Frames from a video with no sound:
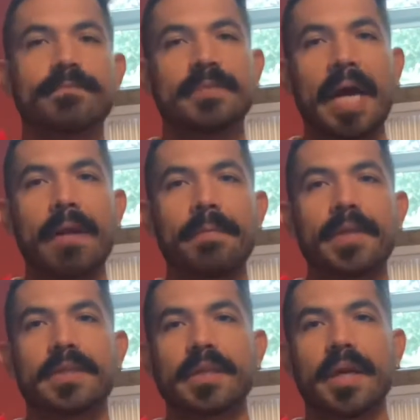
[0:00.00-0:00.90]
that
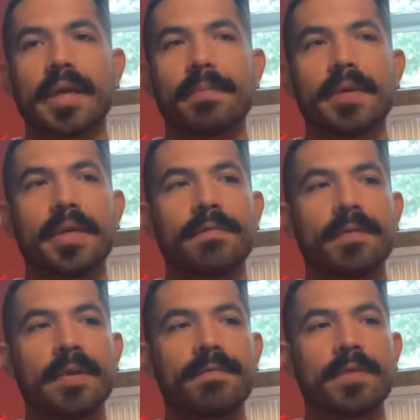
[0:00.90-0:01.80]
being said, I mean,
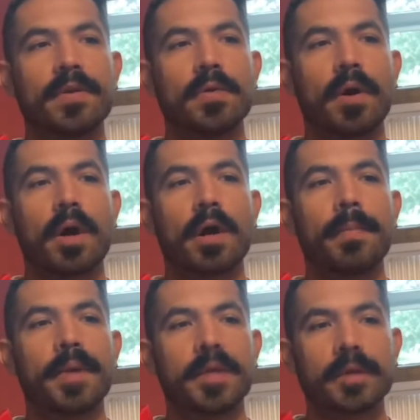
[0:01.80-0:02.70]
if you are
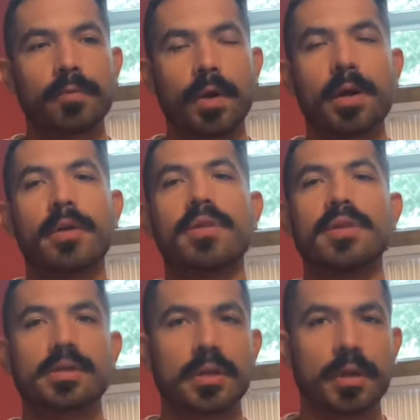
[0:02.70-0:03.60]
a beginner runner,
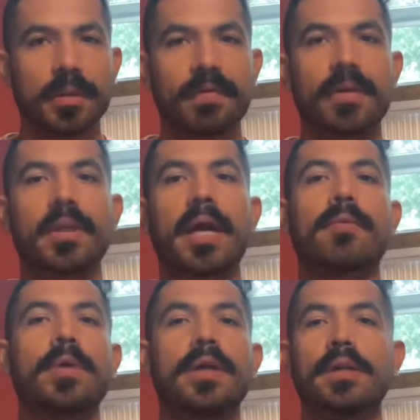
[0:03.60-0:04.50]
these are going to be very
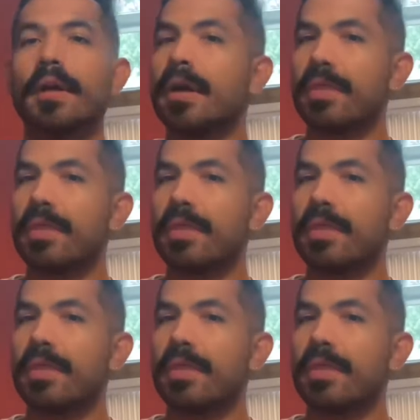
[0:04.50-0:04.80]
lightweight.